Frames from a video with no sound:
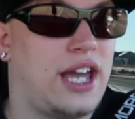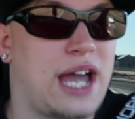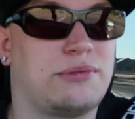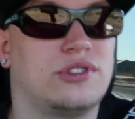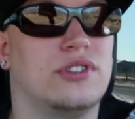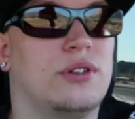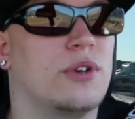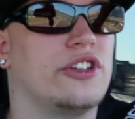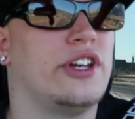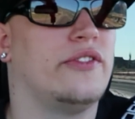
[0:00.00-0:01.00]
absolutely
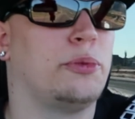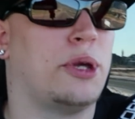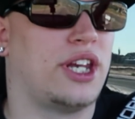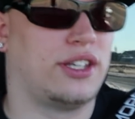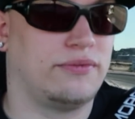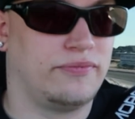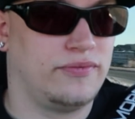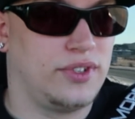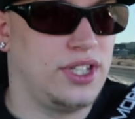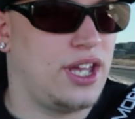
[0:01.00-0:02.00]
worth every penny.
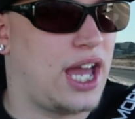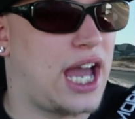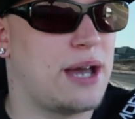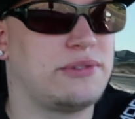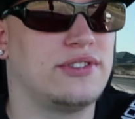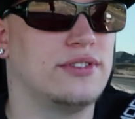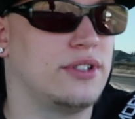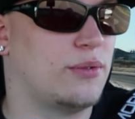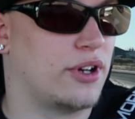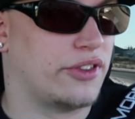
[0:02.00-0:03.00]

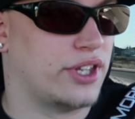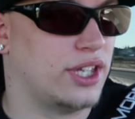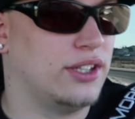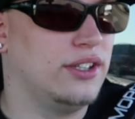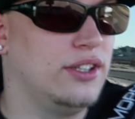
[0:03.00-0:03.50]
Absolutely worth it.